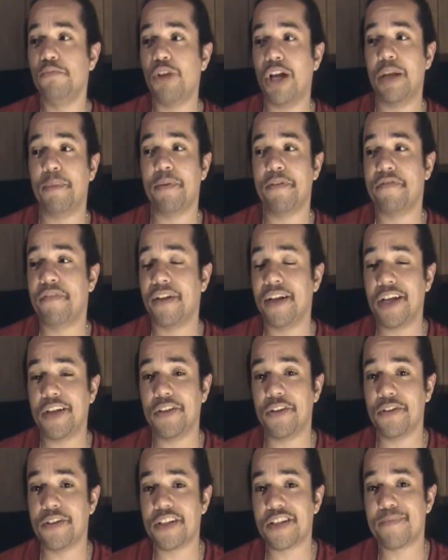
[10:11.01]
trying to be funny
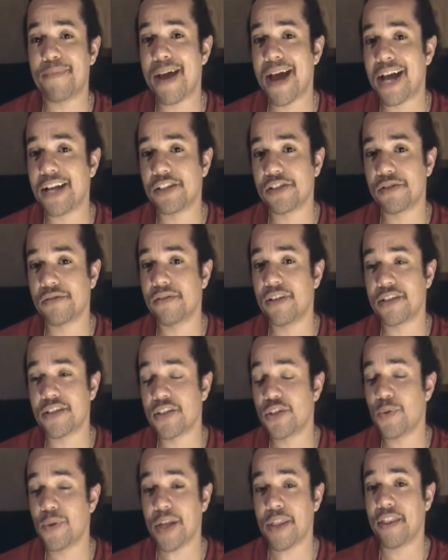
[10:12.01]
during this match
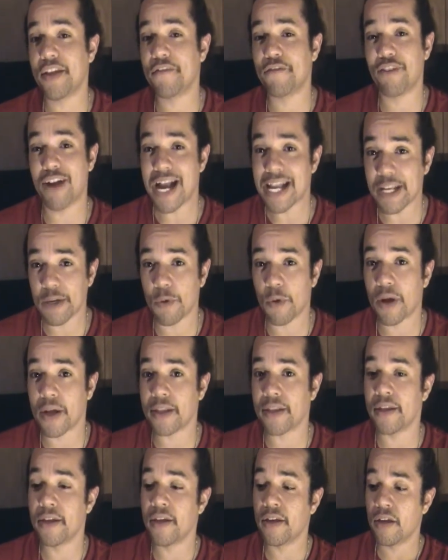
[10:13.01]
doesn't do anything for
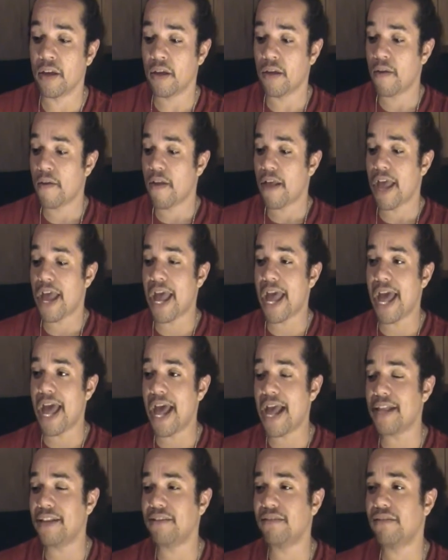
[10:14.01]
anyone.
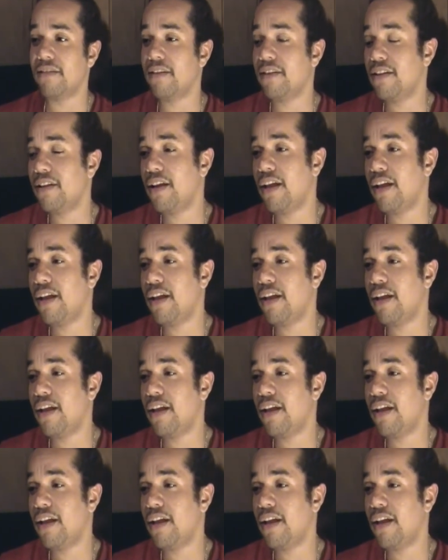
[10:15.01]
And